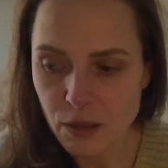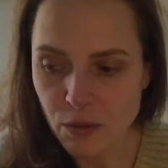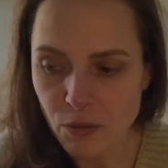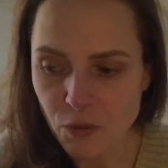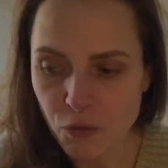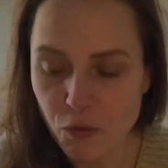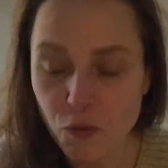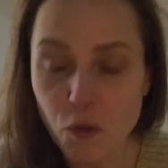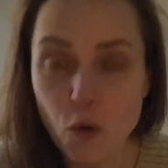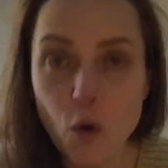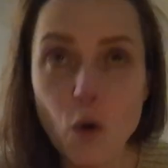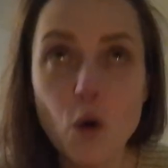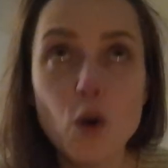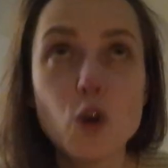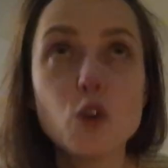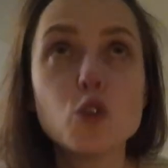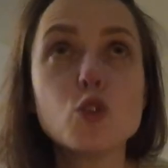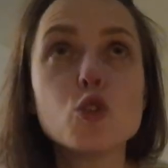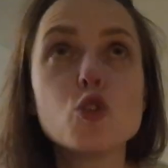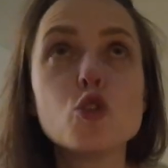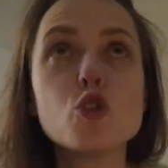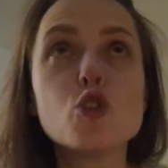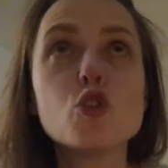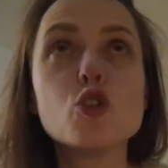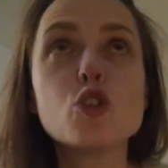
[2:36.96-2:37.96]
for
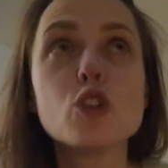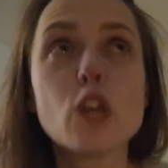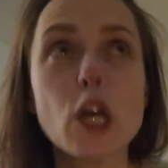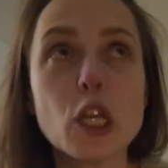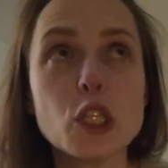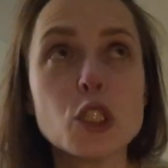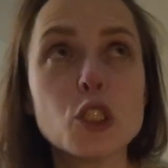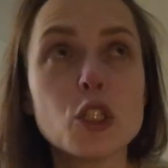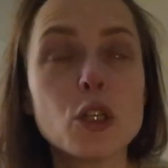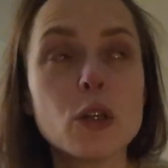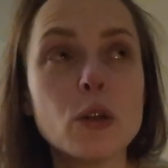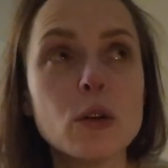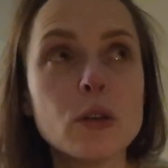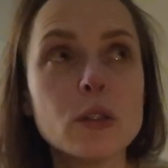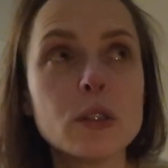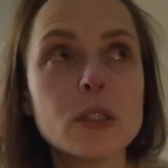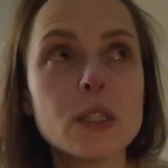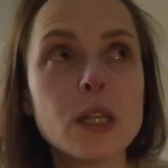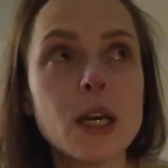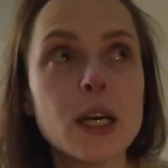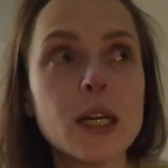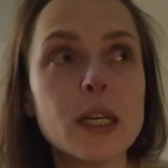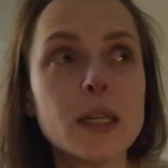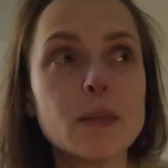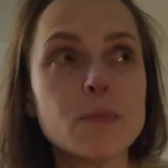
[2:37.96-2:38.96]
such a long
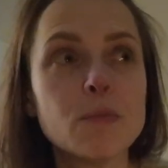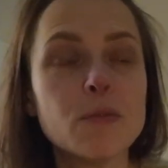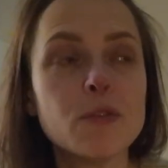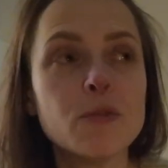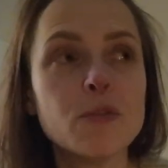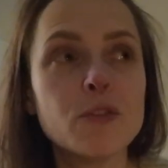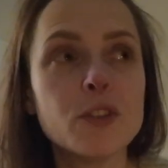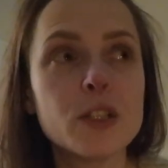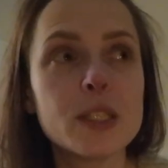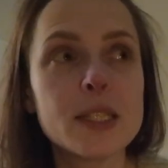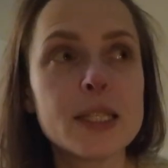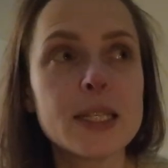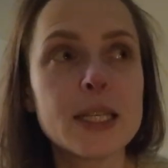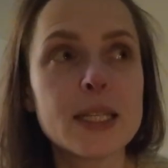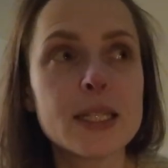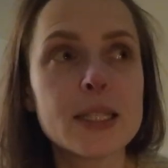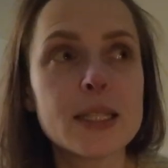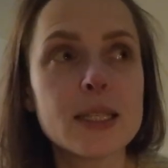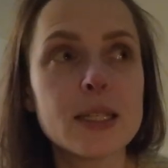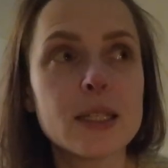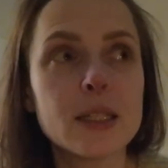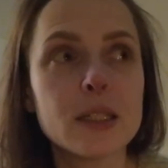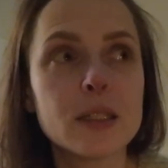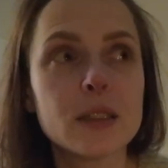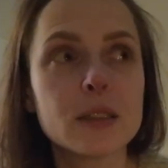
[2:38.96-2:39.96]
time, for
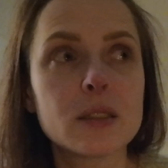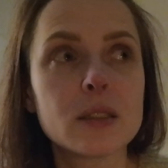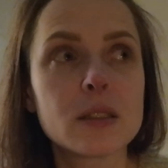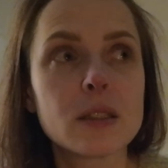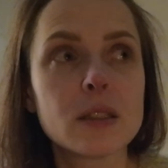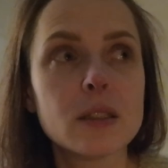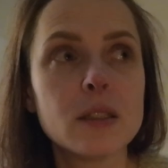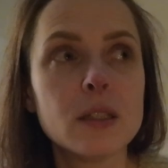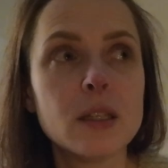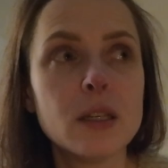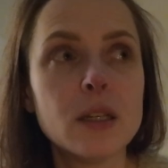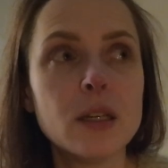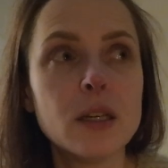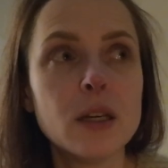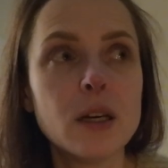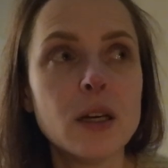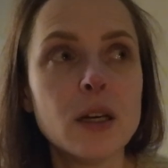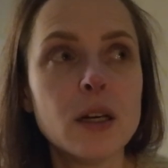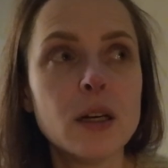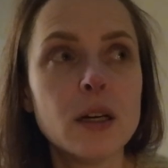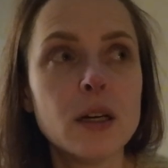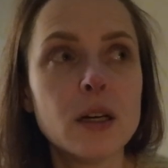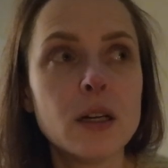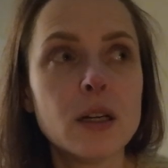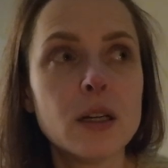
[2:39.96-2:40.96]
6 years
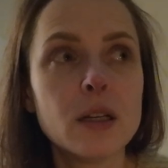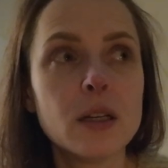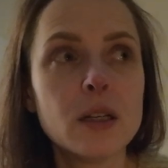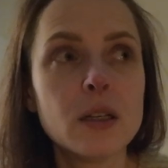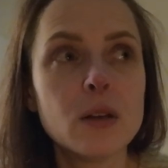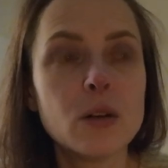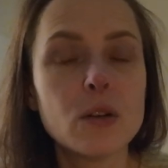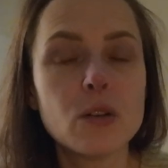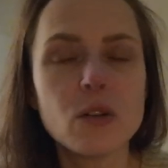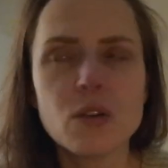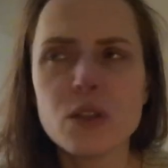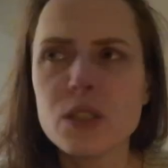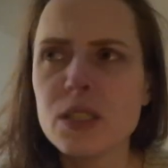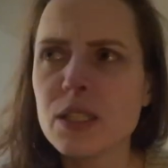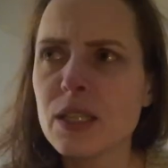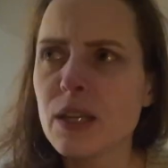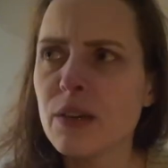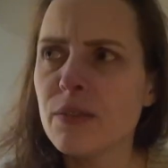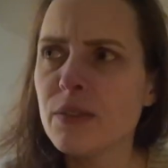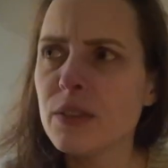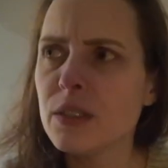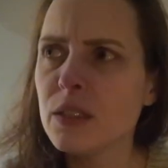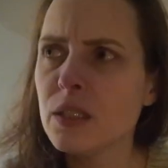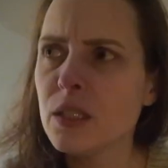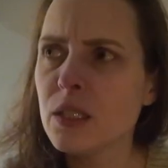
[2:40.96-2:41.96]
or
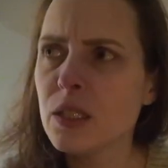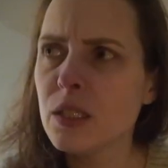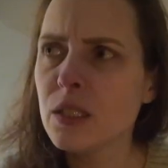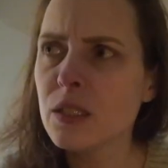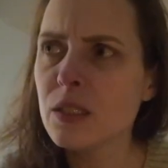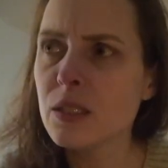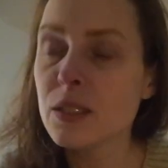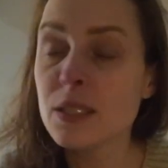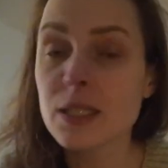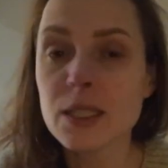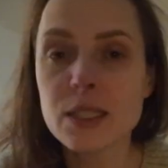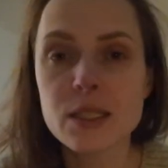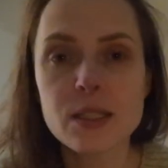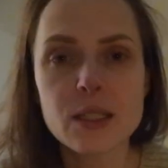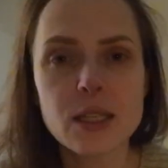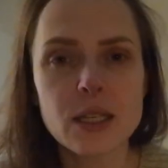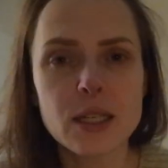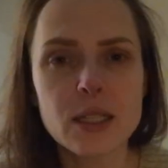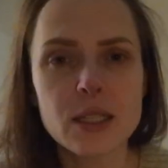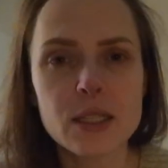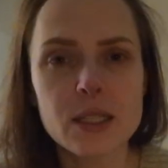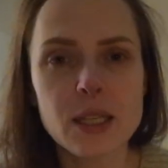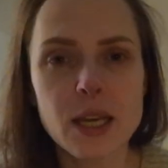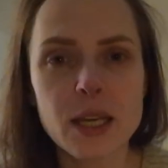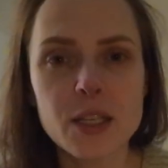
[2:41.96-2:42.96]
7 years, 6
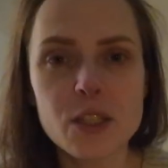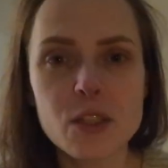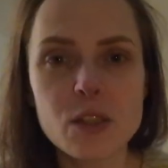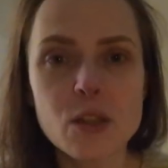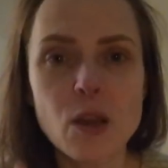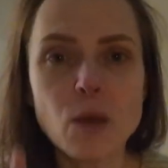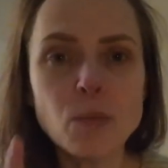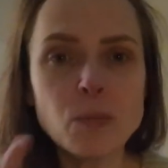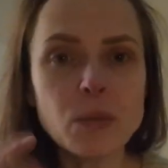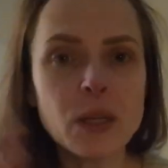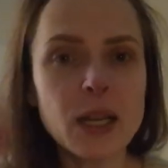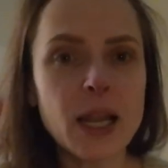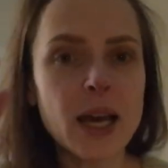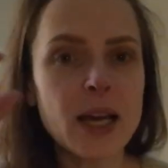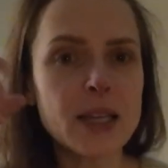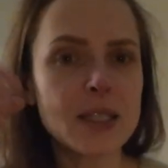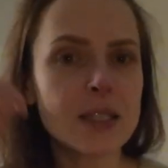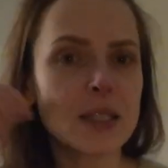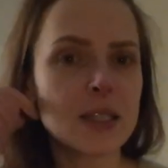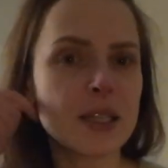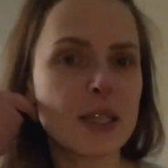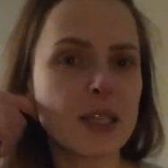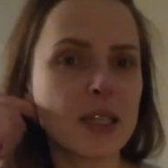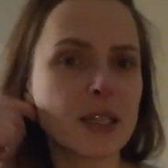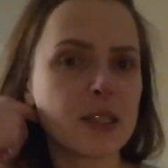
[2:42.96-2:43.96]
years. I stopped
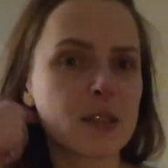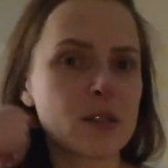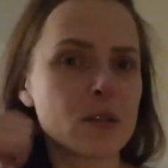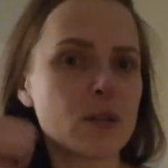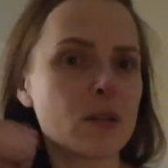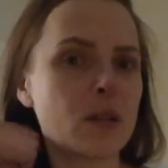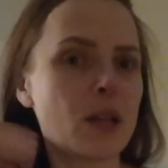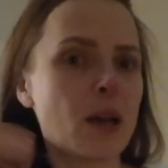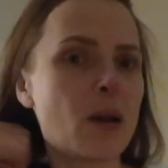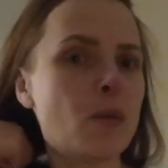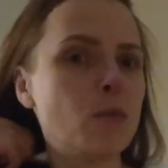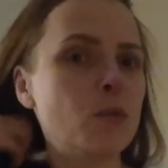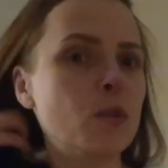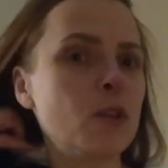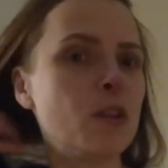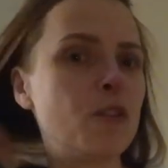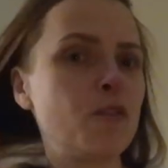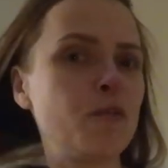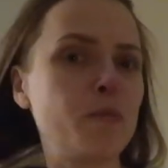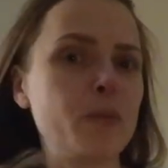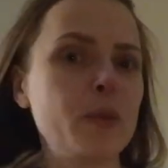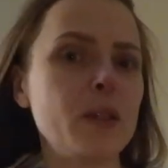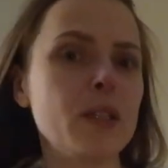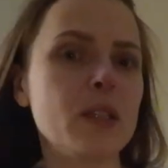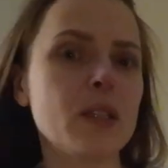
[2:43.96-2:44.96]
last year, so that would
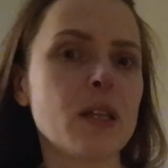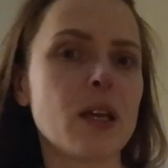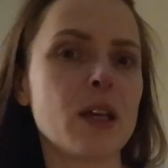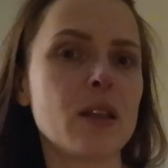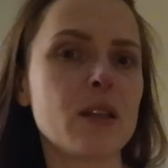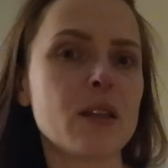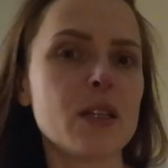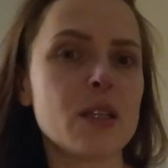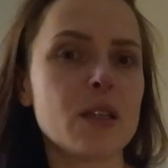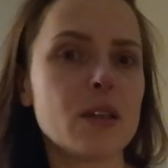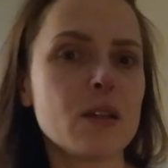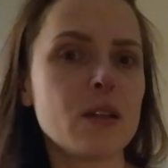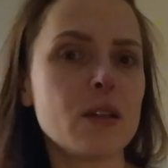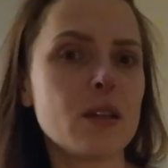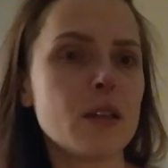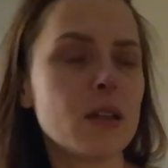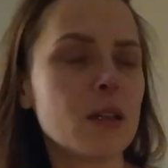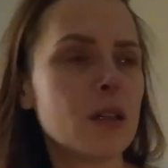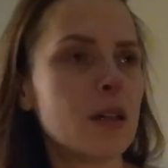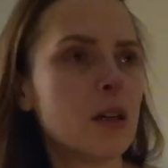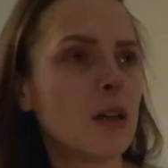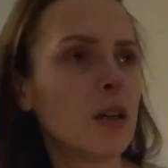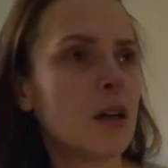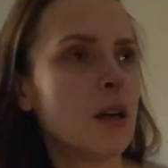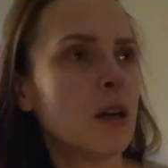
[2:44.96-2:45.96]
have been, I think,
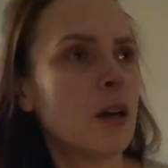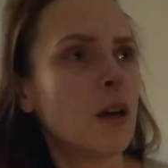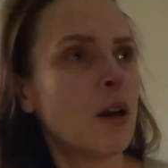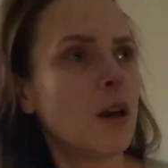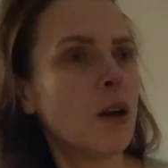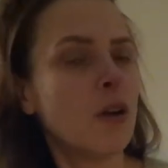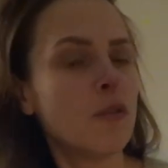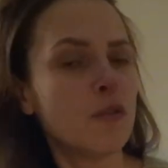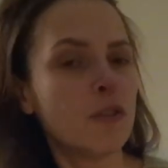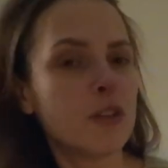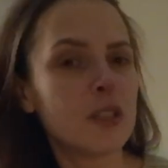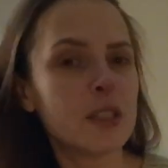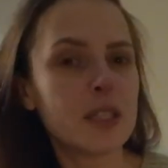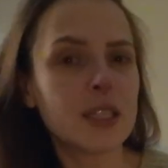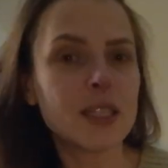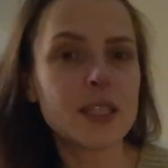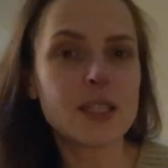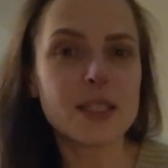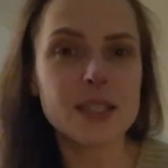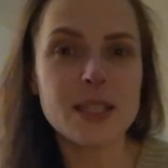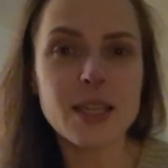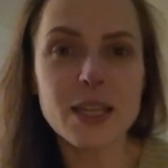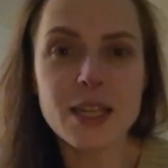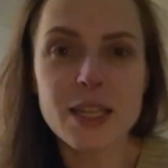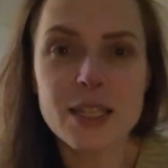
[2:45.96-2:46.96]
for
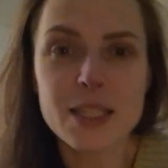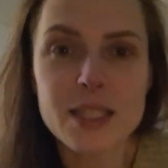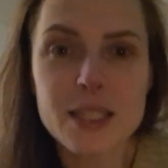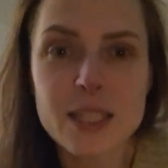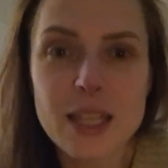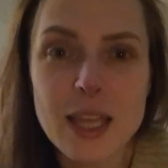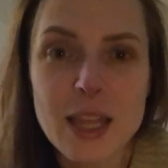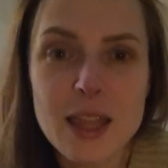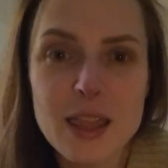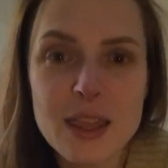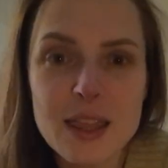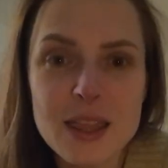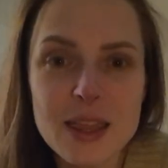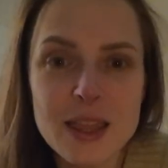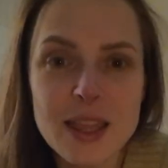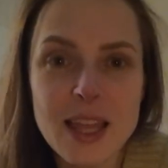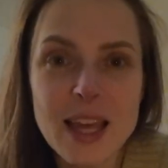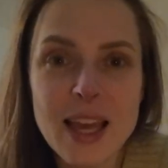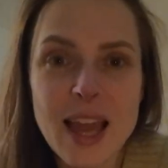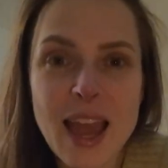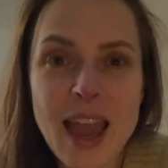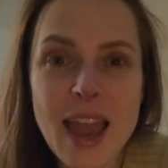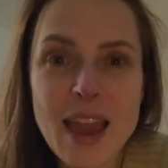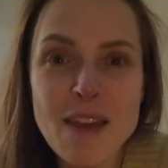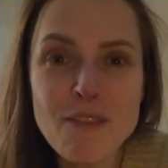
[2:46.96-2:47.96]
6 years.
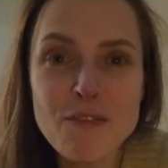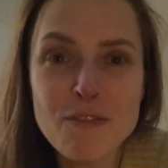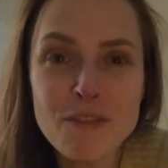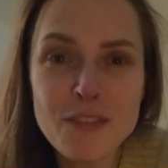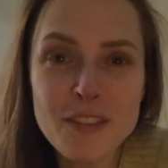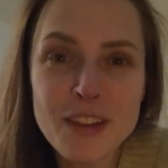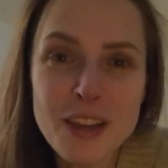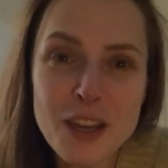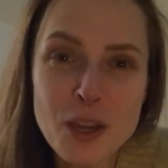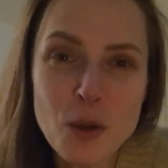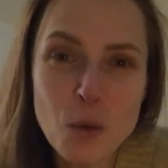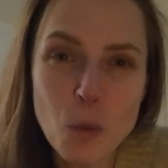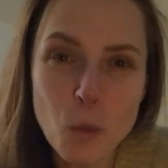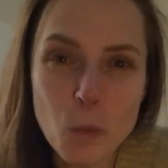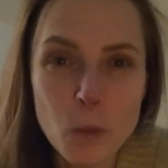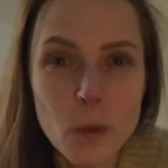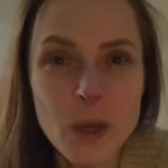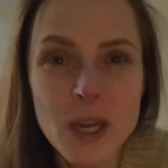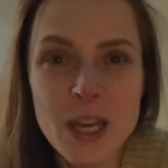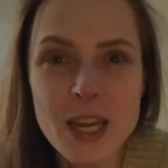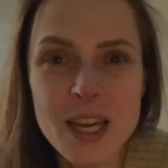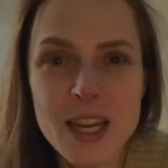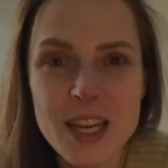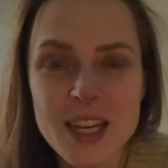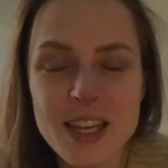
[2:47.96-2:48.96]
Every
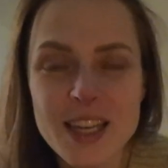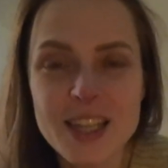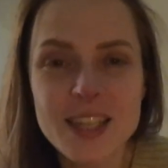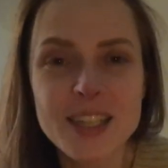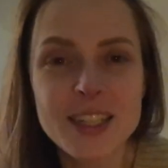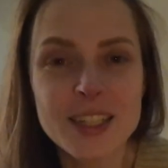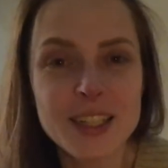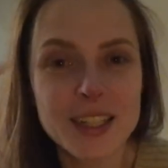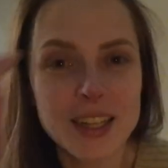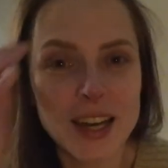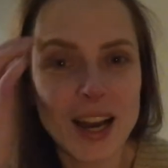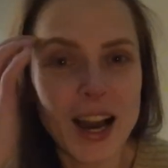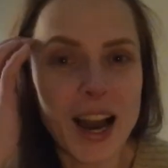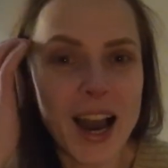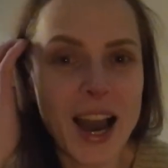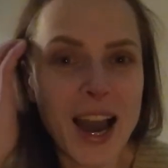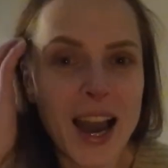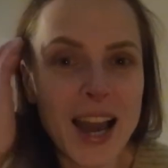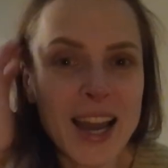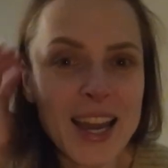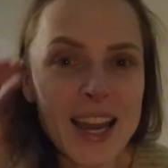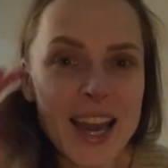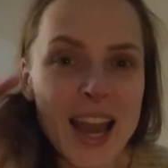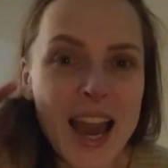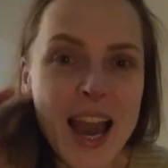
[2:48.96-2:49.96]
week
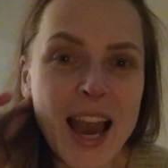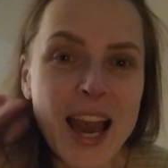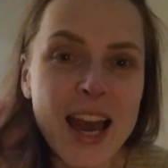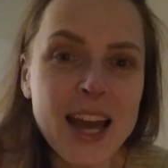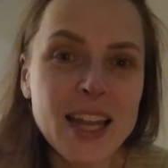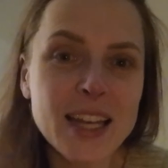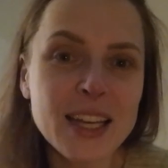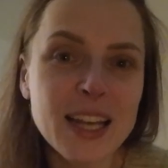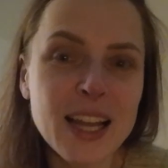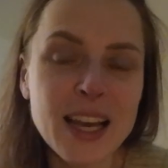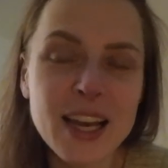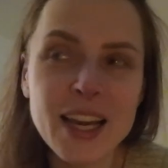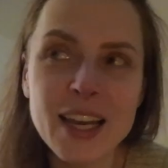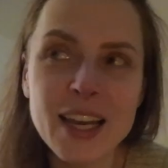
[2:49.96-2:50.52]
I had